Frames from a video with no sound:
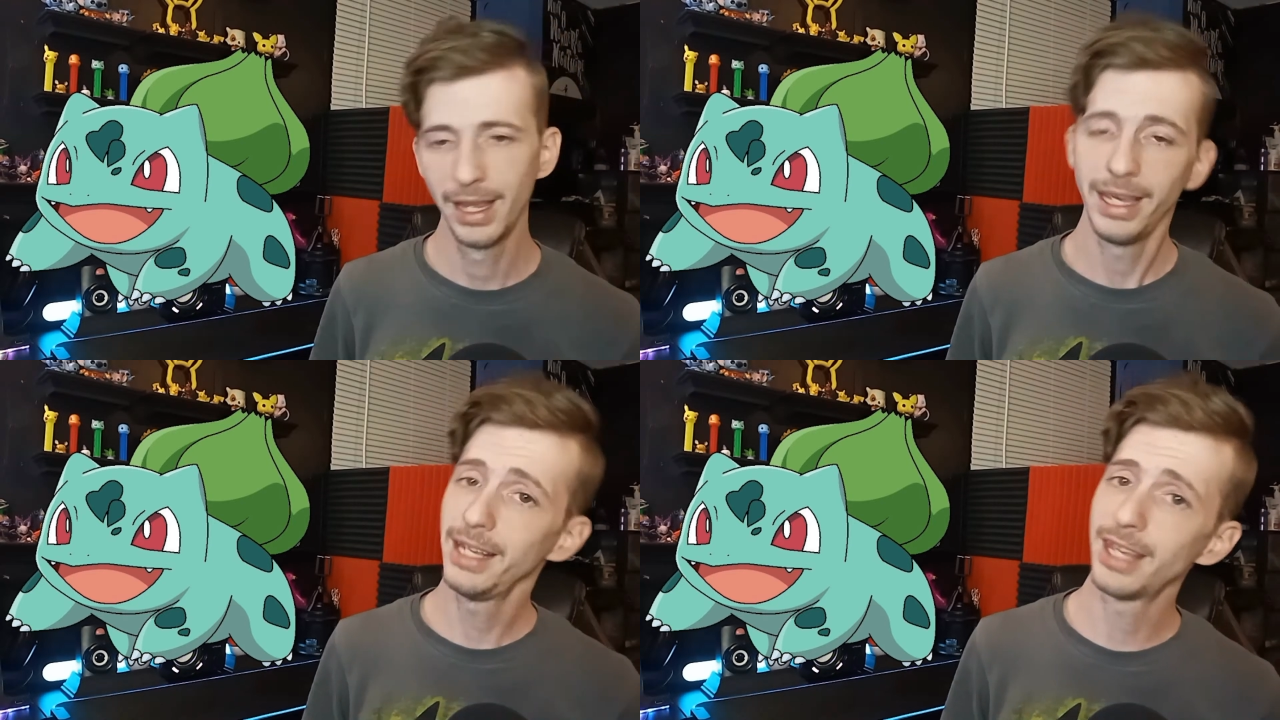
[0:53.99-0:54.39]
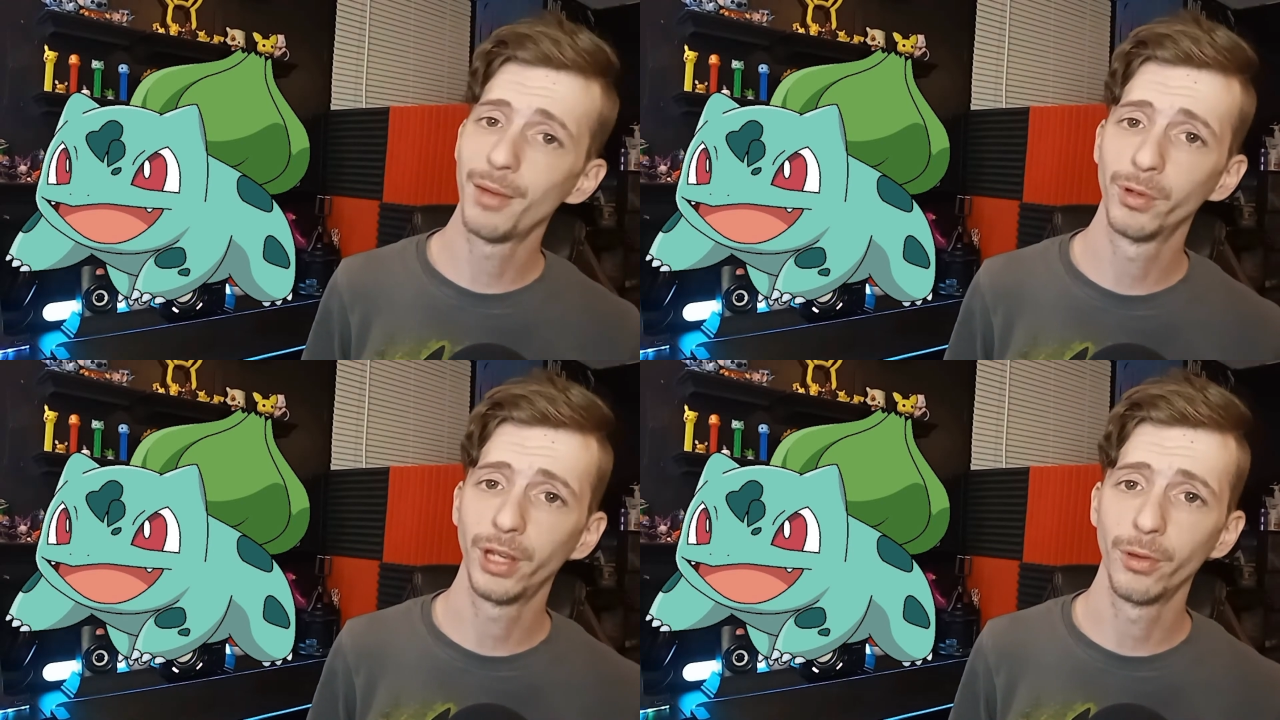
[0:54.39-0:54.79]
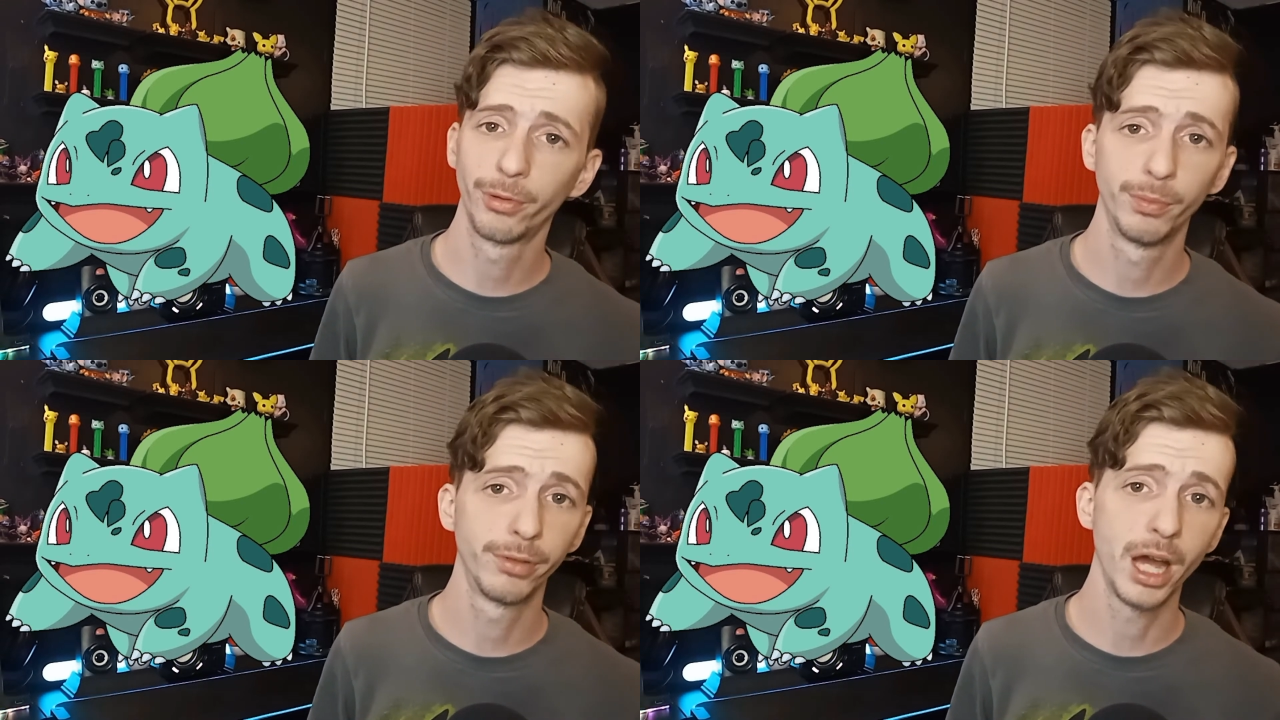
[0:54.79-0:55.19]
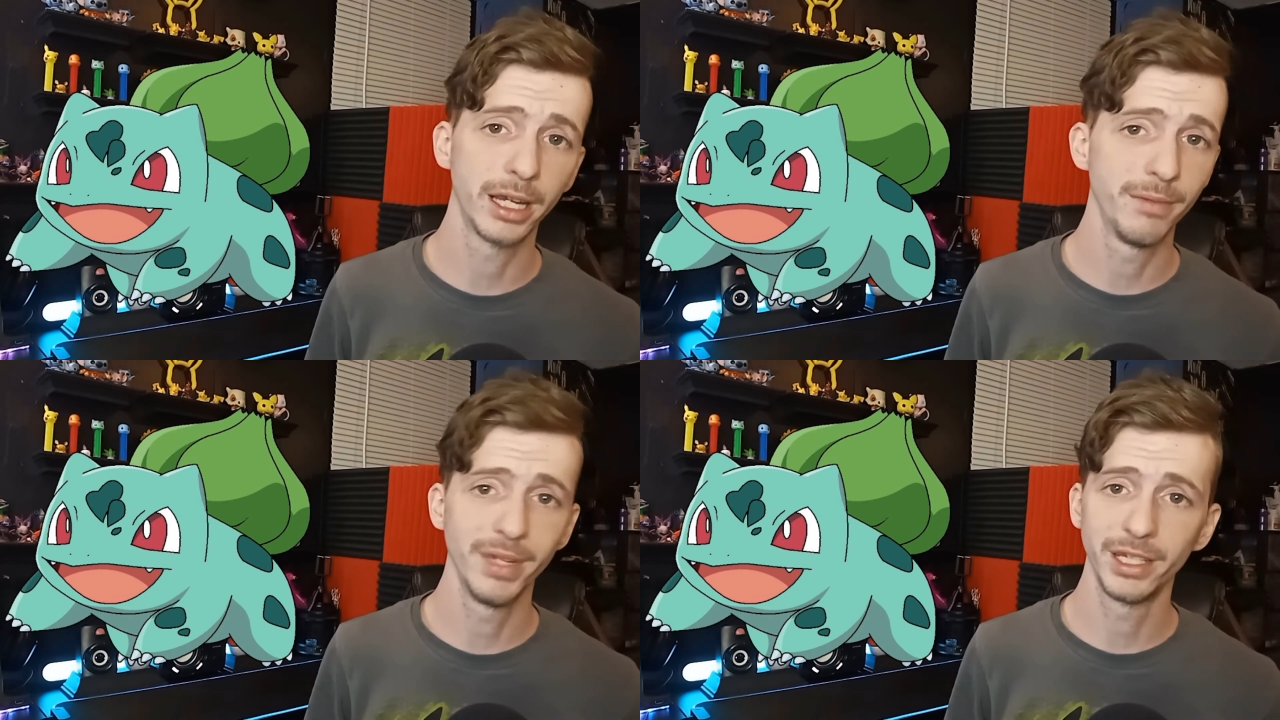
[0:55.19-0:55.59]
He's able to go through Brock
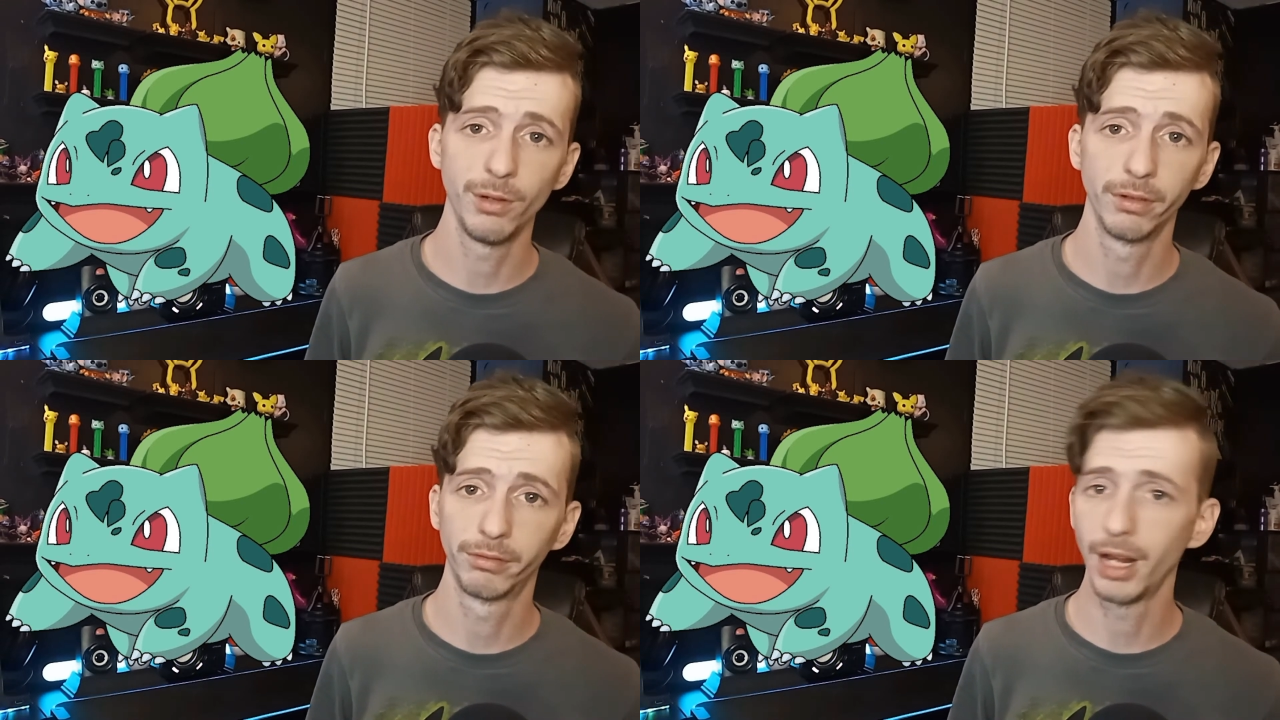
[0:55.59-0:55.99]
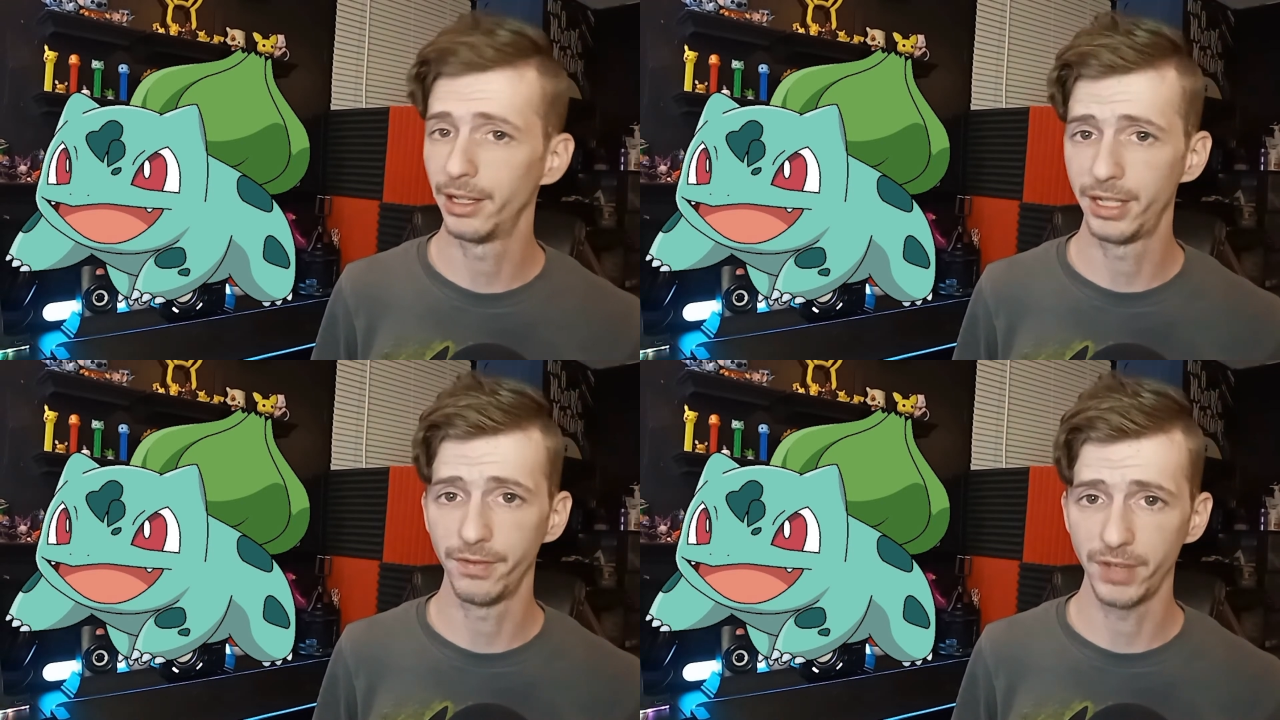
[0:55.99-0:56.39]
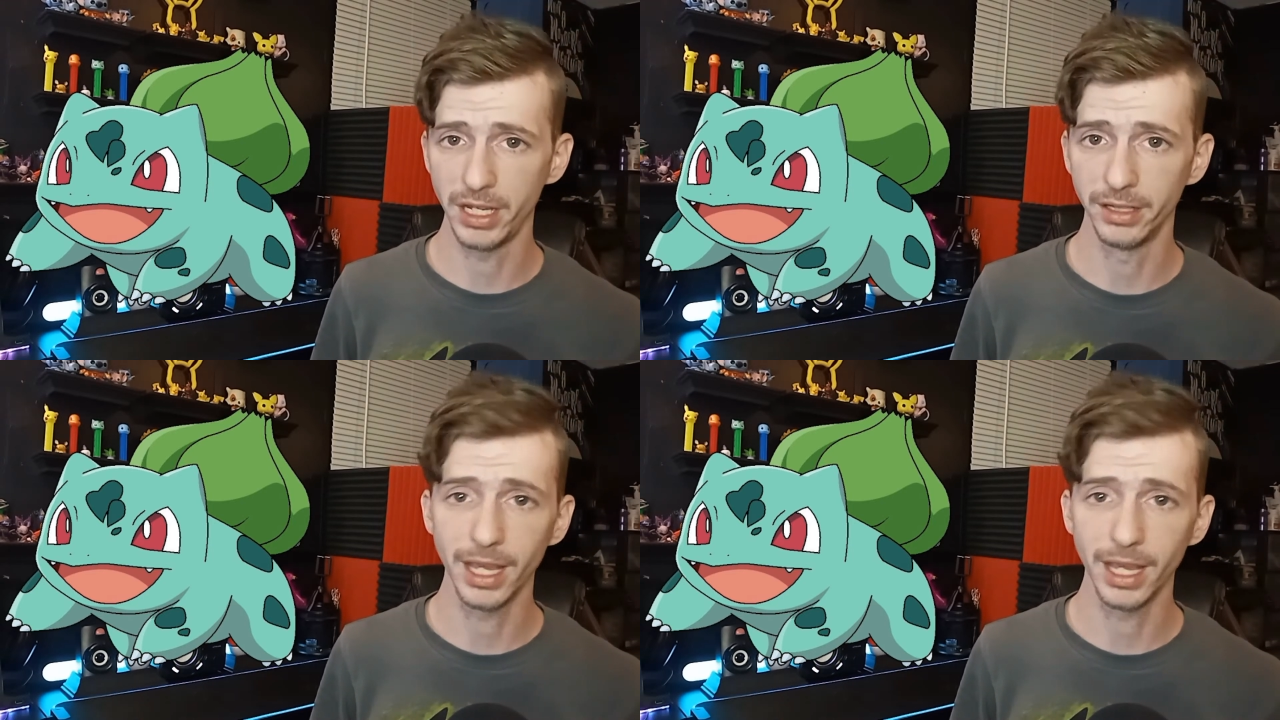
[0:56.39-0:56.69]
and Misty with relative ease,